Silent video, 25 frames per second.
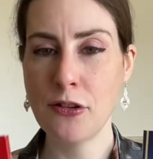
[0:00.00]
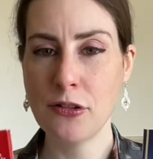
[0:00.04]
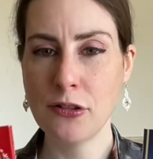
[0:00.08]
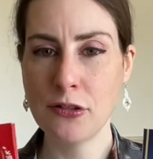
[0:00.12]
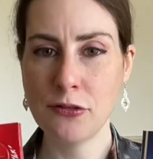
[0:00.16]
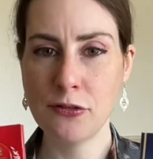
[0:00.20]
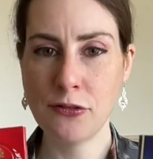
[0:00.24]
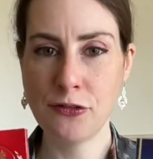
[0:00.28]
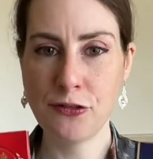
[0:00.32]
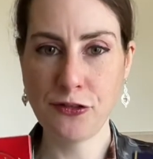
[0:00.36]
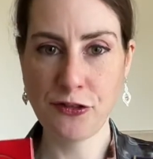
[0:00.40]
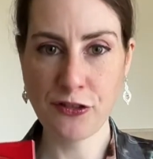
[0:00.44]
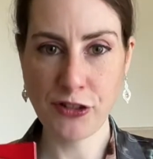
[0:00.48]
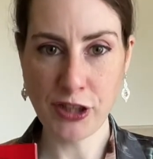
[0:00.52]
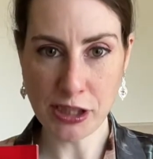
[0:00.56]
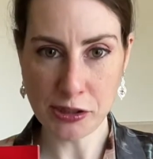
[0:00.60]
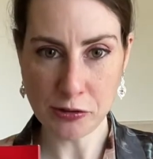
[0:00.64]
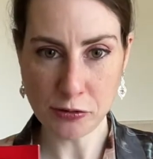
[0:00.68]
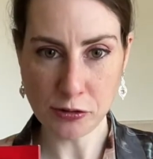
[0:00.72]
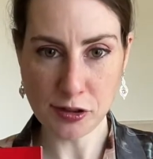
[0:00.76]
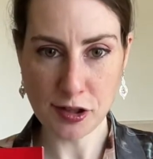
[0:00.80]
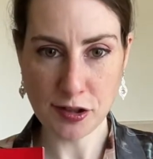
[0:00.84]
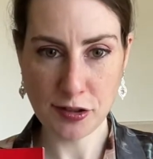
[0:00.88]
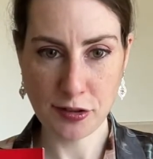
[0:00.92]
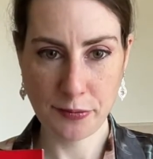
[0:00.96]

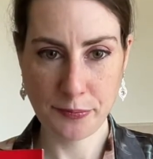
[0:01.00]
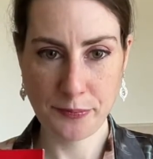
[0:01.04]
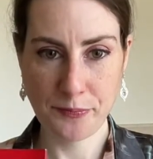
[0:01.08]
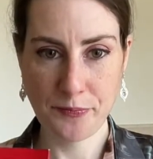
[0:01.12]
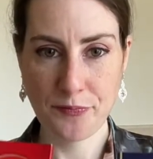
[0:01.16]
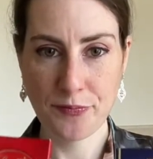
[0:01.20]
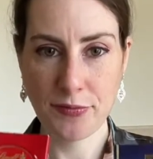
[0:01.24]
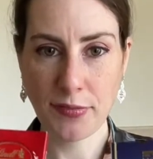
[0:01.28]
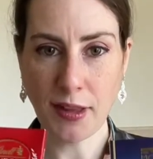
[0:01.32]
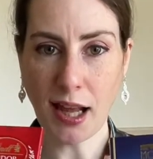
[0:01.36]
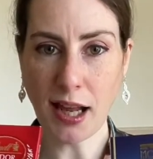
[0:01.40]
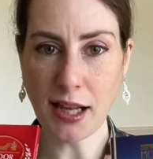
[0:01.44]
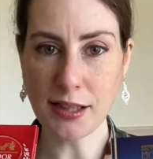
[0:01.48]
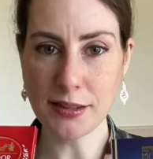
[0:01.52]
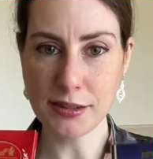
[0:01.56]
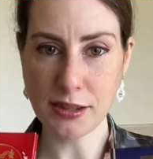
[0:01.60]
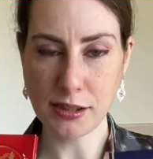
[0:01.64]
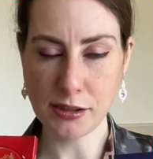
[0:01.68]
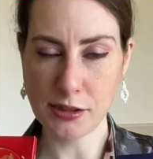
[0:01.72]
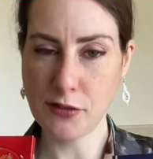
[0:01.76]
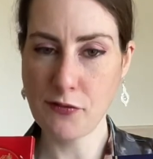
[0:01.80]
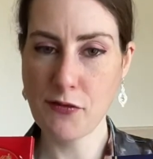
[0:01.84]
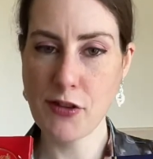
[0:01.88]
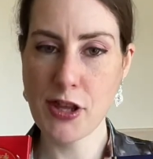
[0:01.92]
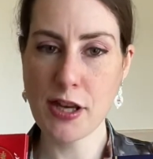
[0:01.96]
filled and
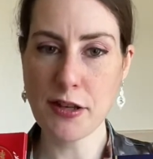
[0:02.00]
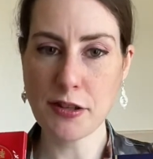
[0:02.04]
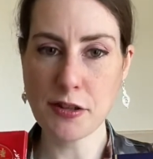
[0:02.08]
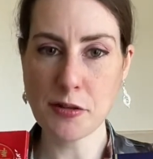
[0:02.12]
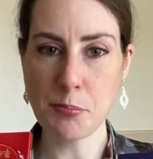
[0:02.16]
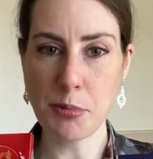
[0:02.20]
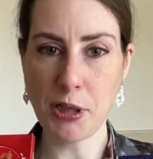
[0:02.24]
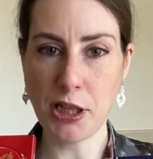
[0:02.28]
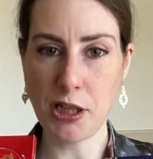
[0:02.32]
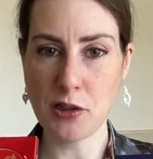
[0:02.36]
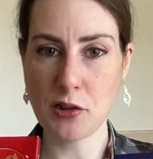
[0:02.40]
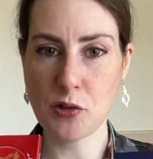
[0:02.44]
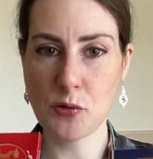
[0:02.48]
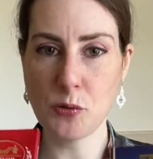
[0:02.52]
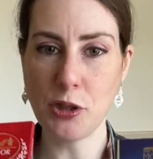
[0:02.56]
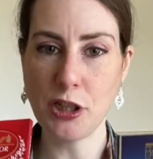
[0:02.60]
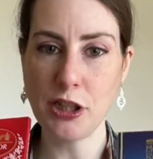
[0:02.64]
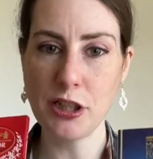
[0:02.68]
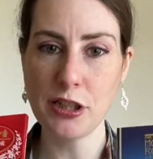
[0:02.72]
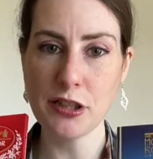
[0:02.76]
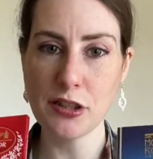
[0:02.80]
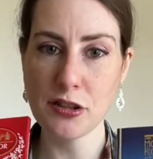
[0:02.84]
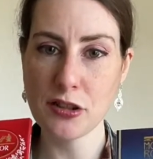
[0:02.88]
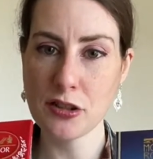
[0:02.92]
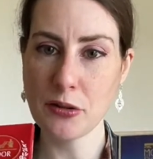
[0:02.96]
none of the other bars
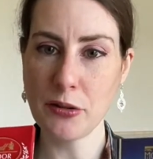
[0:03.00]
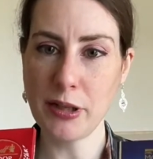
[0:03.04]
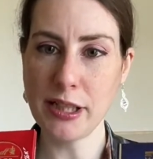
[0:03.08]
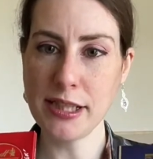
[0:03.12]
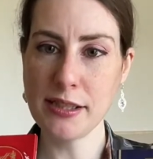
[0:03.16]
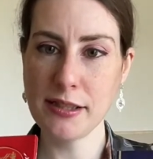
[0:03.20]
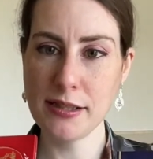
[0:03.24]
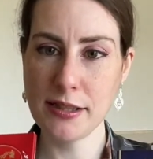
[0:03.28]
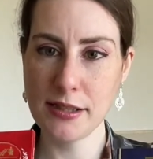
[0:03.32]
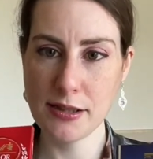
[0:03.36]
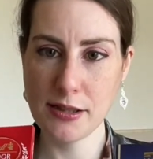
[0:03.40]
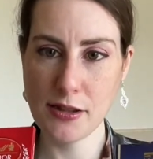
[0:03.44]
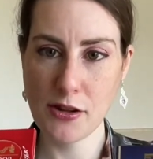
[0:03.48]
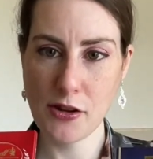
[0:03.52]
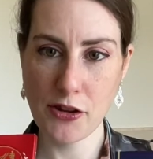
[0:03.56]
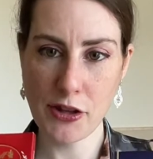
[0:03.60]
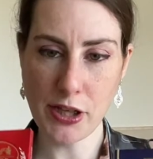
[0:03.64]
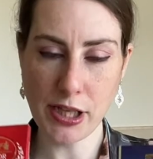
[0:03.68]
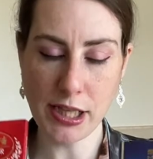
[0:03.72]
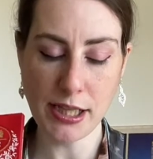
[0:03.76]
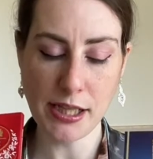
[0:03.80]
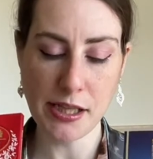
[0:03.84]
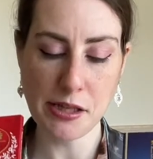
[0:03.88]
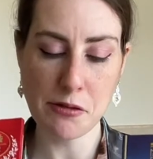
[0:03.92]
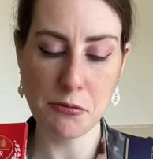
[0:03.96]
were, so I didn't
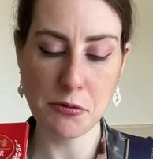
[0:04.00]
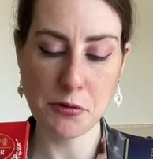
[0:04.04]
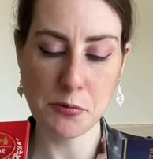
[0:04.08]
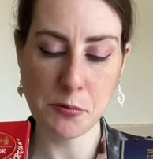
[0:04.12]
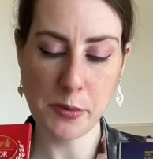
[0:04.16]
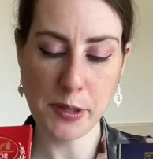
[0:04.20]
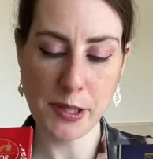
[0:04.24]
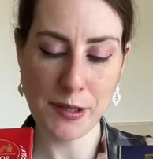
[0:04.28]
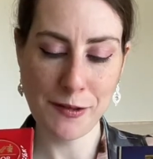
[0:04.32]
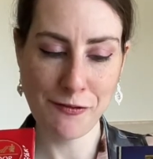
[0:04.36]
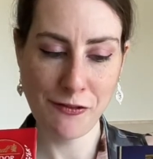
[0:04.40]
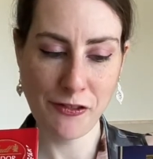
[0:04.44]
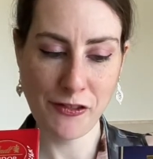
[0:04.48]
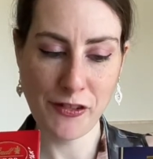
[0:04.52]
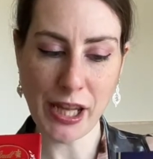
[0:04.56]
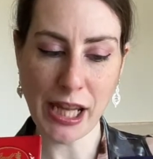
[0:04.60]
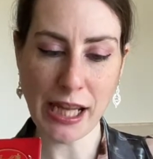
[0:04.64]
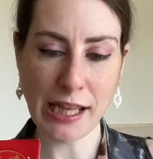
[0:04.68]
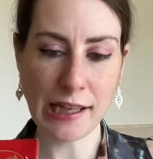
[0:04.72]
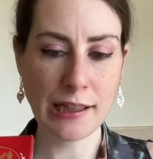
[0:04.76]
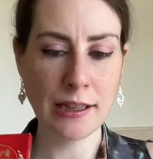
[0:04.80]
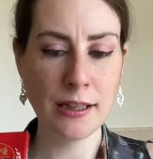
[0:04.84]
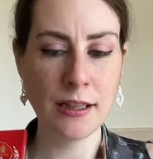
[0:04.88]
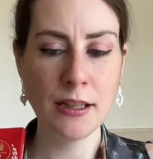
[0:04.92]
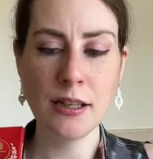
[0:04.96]
think it would be
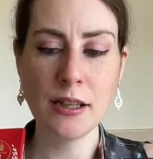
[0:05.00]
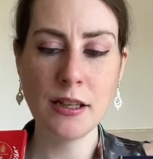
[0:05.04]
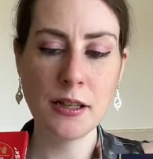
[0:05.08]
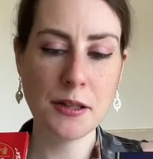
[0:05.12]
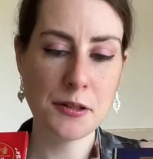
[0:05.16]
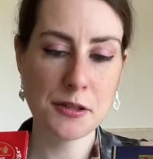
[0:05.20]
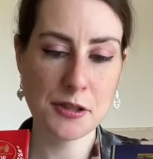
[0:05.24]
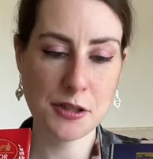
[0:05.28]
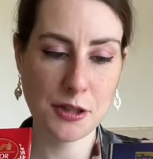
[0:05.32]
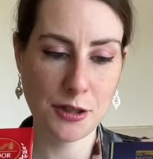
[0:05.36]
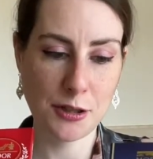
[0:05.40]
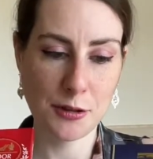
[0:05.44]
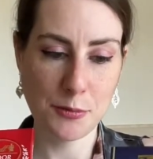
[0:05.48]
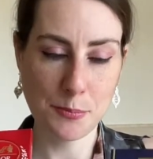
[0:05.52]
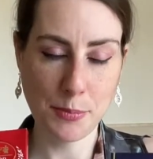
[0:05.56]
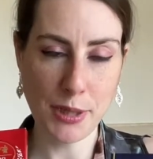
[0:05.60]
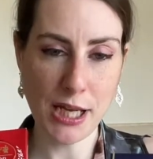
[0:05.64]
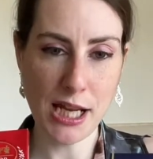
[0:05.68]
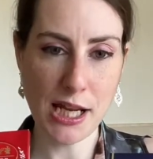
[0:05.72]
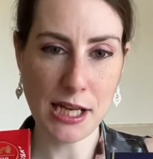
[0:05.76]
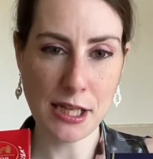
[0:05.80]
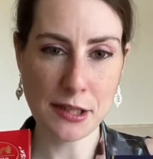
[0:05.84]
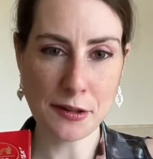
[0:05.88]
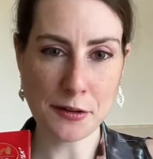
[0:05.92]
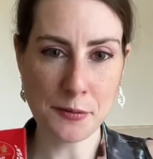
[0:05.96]
fair to
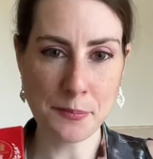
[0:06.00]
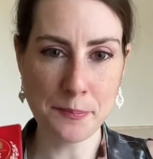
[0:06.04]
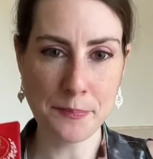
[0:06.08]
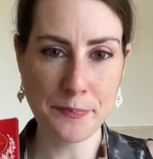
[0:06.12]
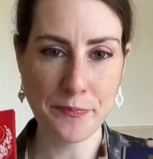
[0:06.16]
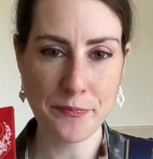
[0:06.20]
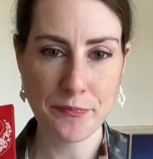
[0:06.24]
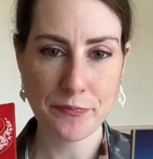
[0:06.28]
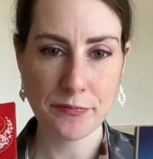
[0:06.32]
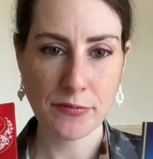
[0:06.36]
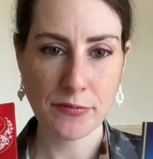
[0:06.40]
compare them.